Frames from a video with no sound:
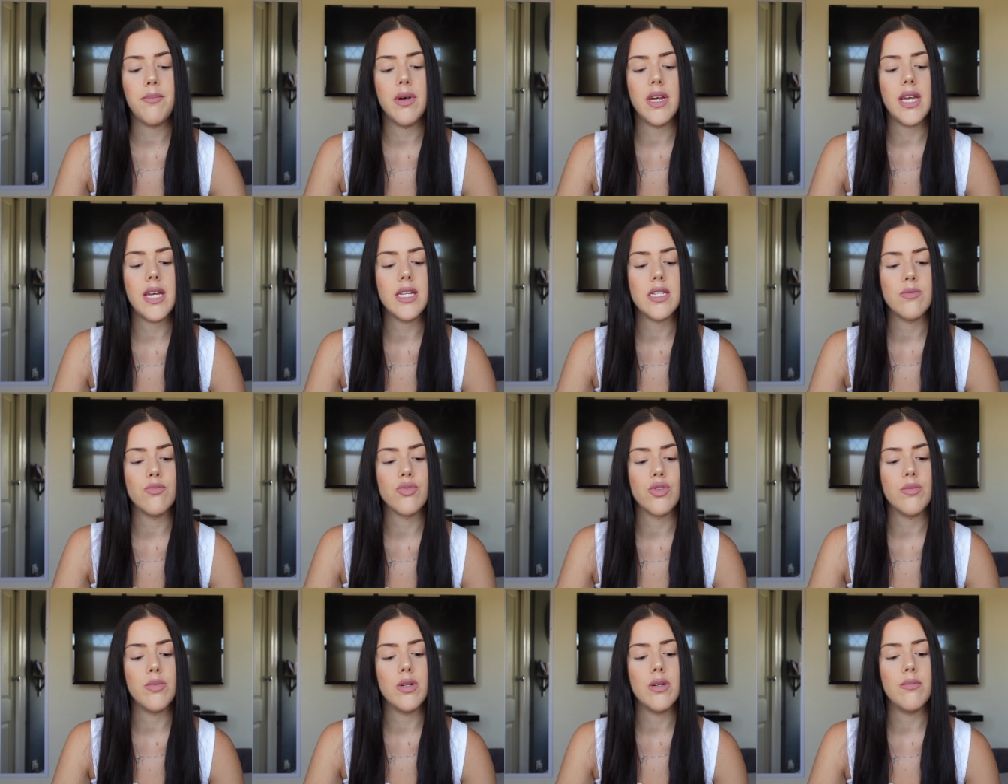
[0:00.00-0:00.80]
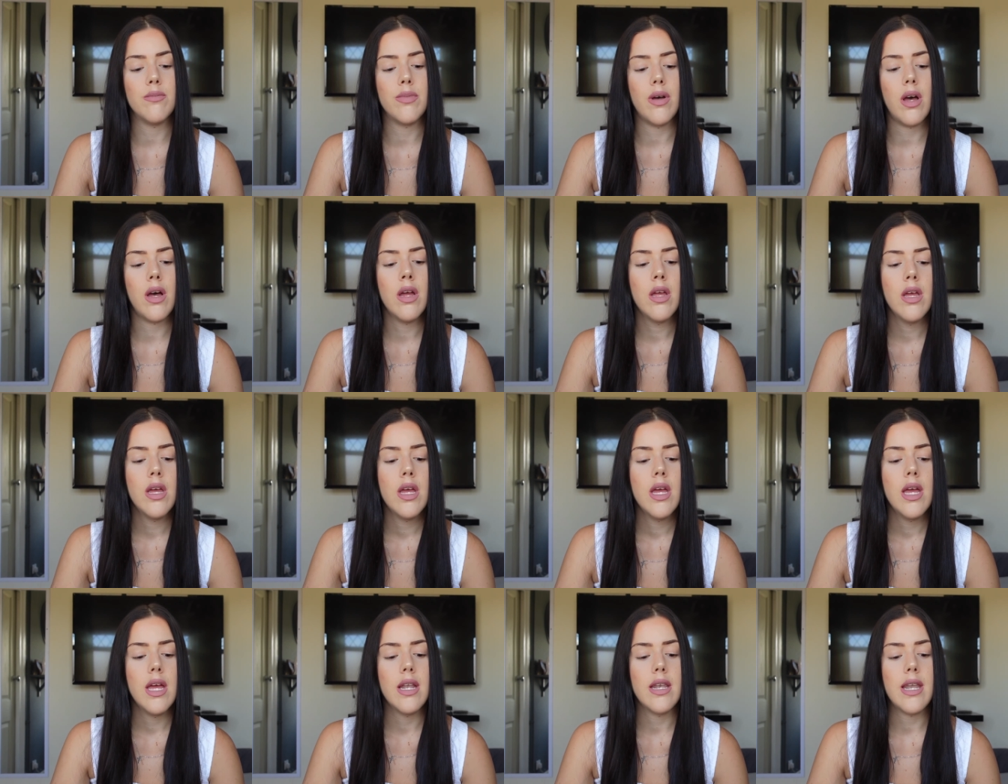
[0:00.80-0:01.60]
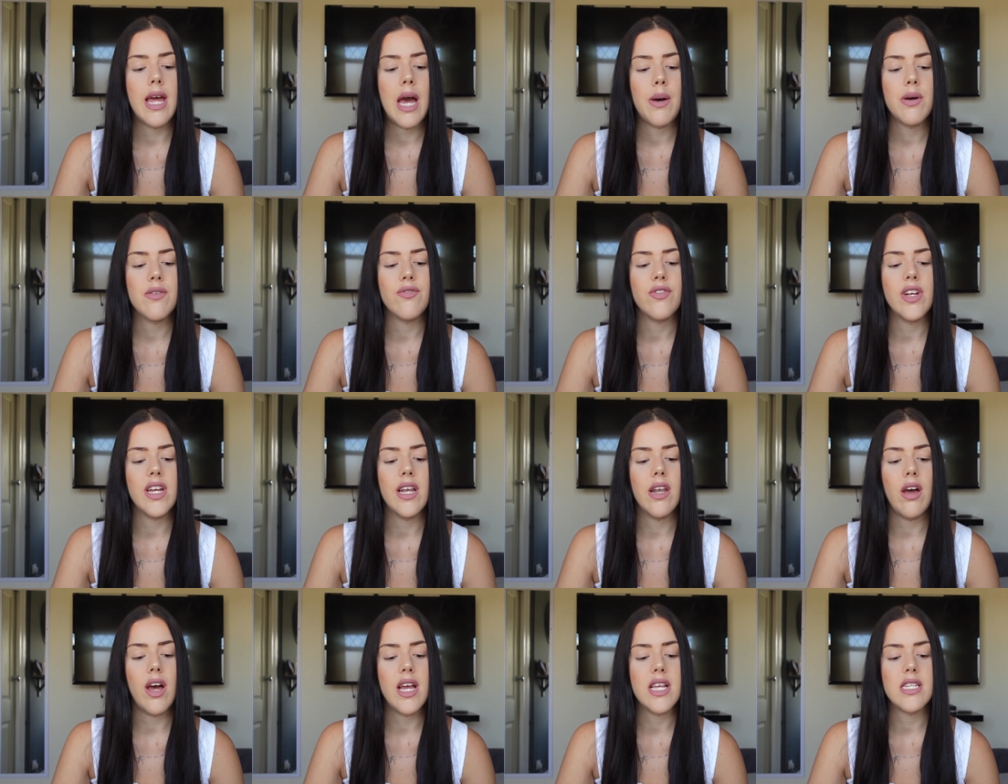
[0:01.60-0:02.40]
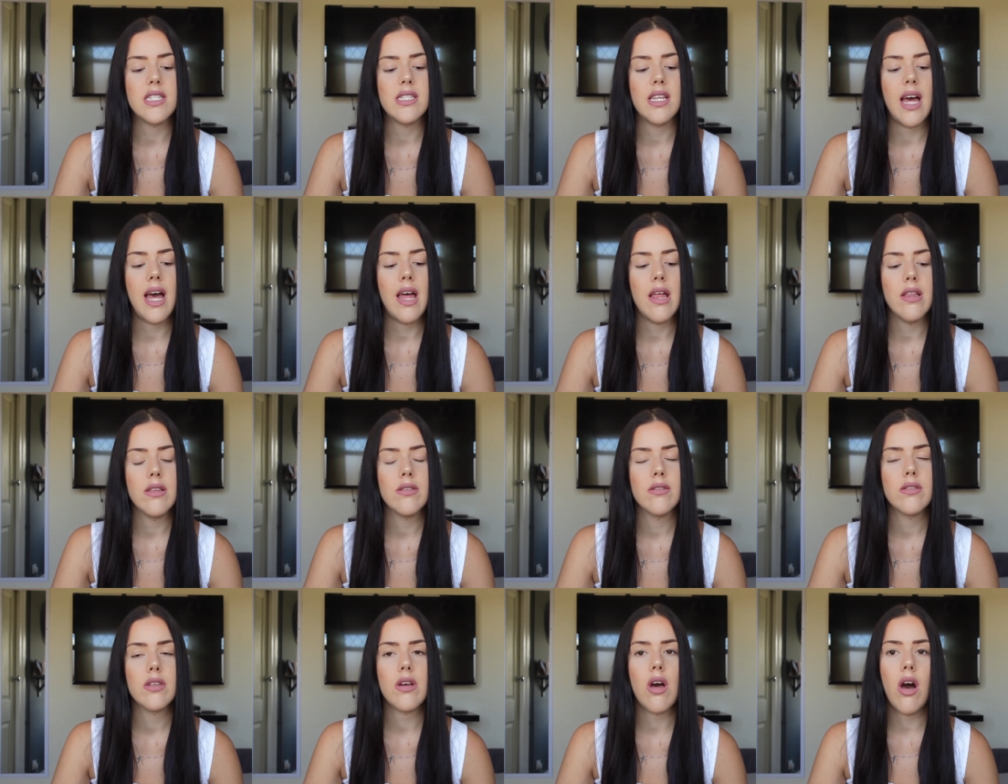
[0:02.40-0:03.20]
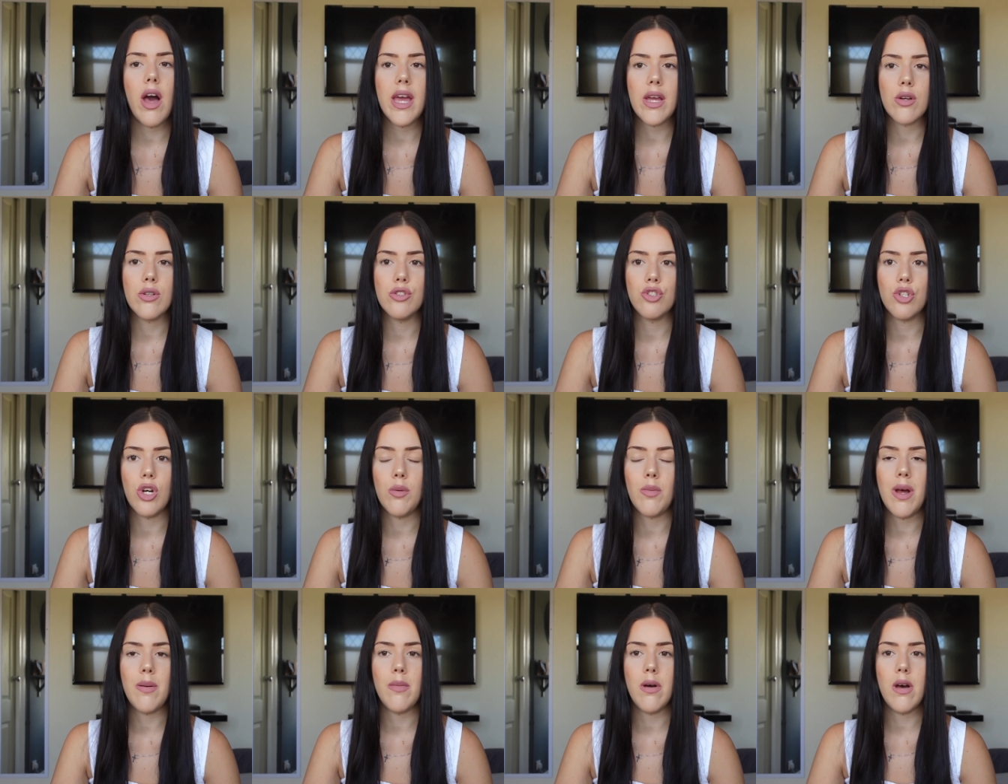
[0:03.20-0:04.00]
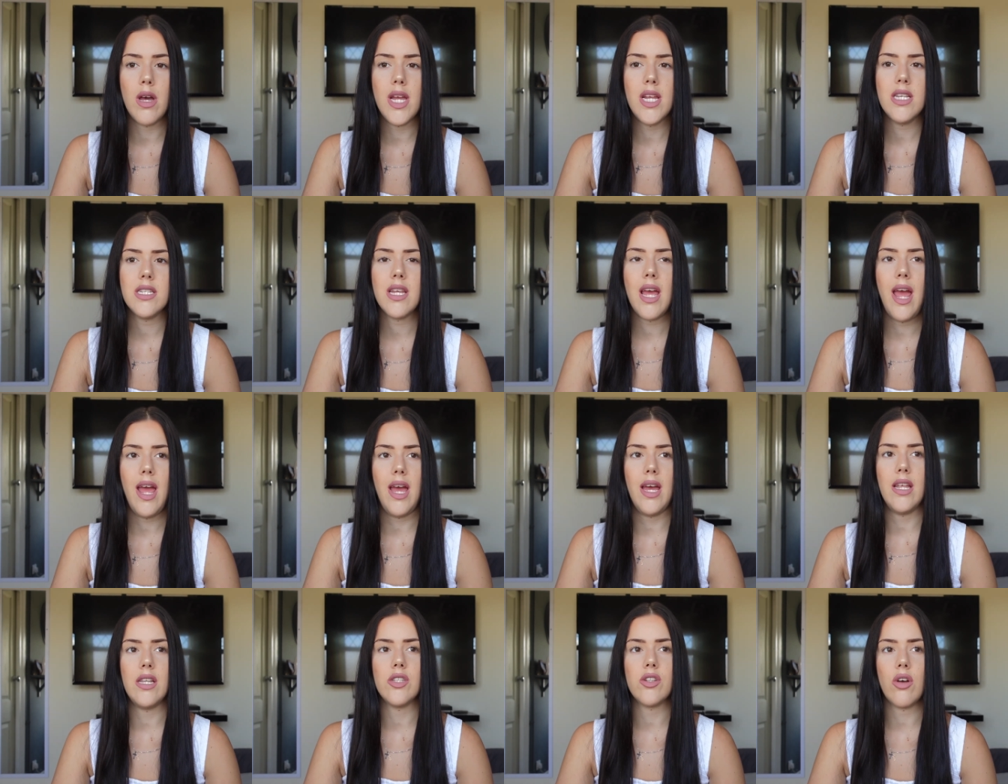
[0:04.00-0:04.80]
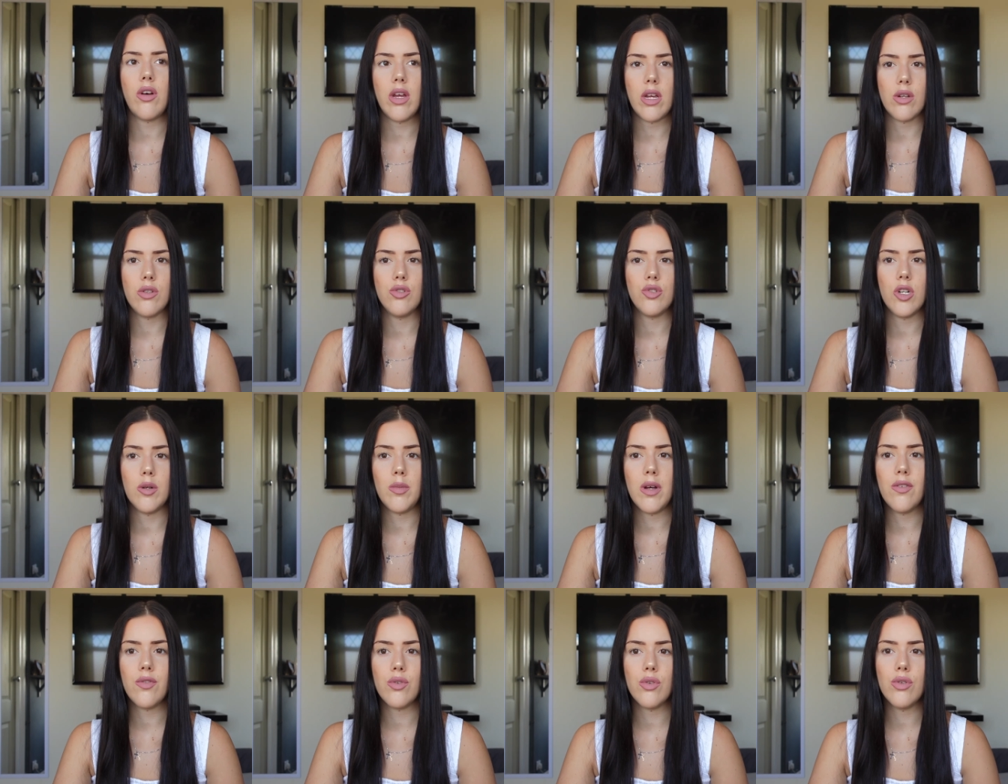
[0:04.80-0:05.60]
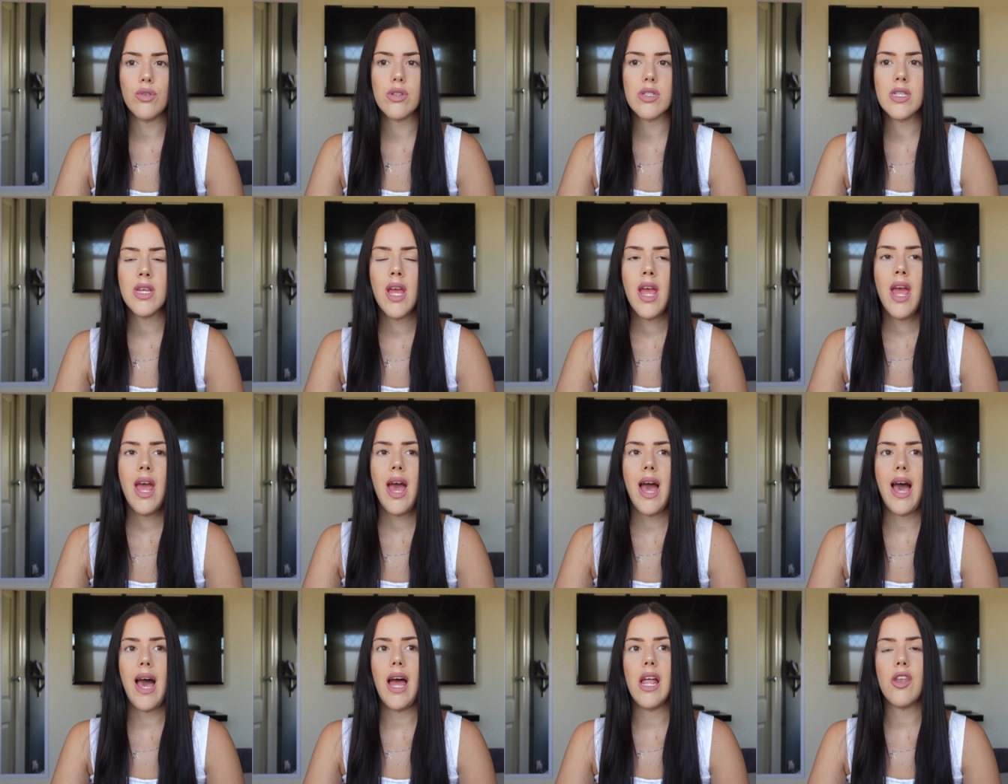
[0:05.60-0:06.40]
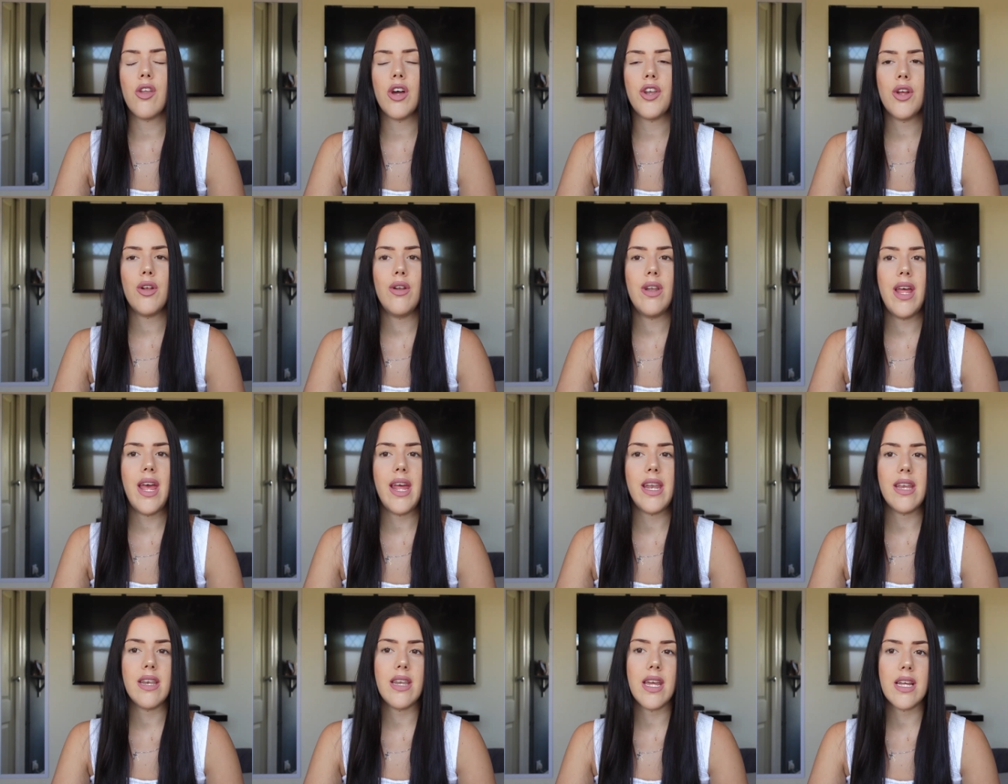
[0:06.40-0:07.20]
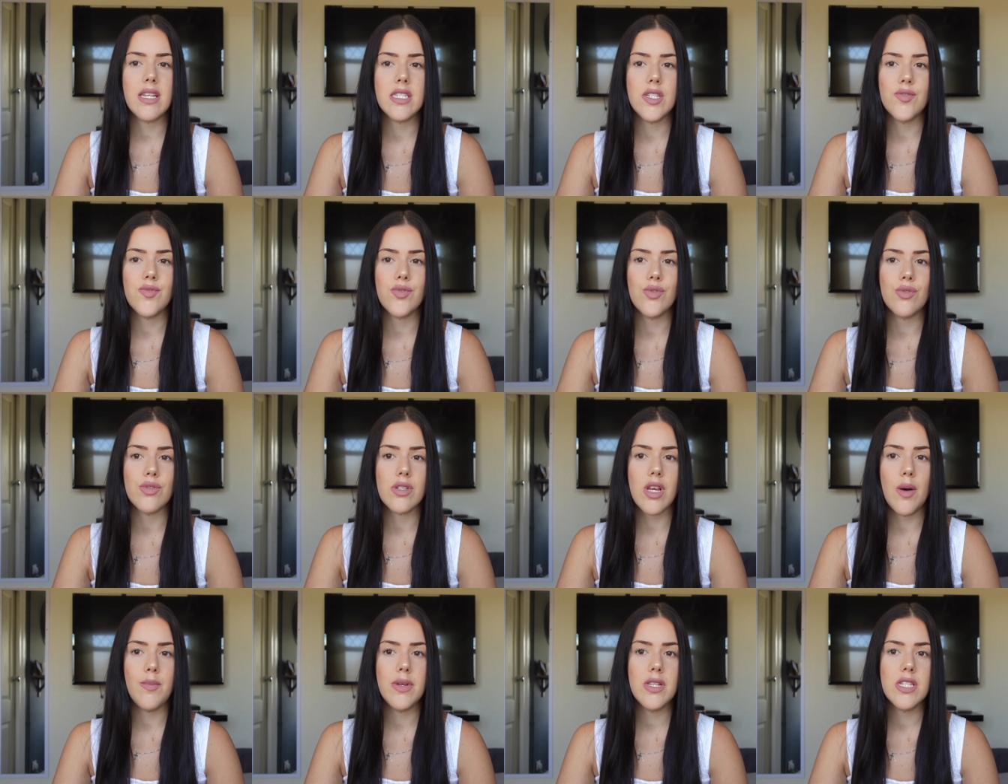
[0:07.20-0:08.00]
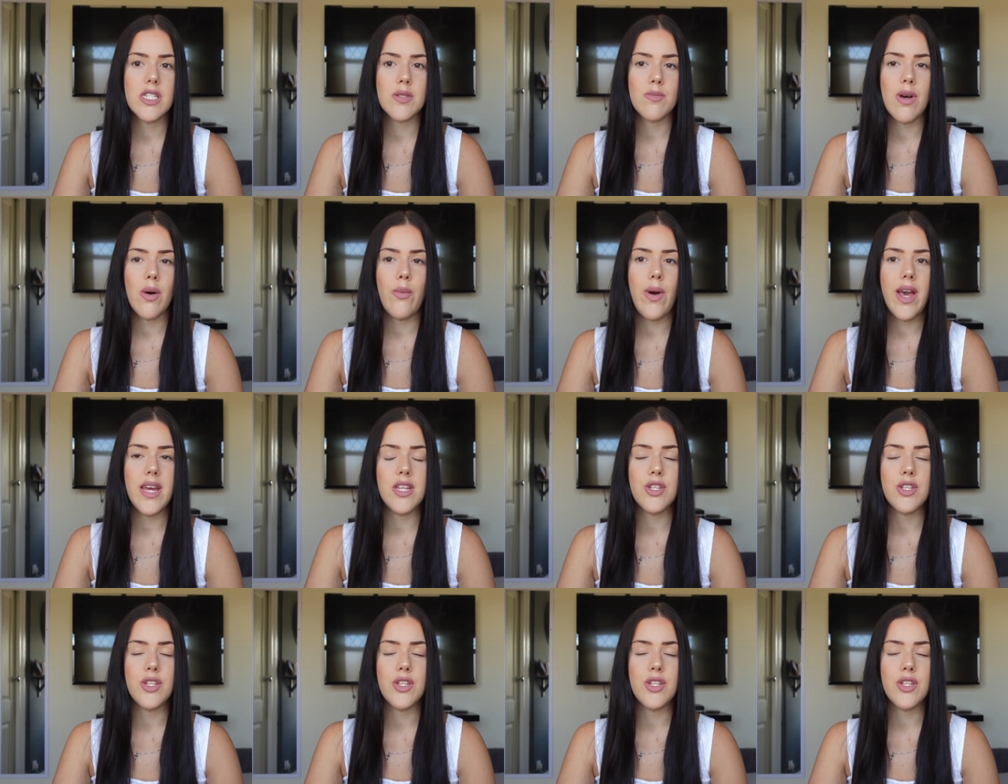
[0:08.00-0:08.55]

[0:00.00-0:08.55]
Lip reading: my eating problem. But now I've realised that I control my mind and I control my thoughts, and I don't let any negative thoughts come into my way.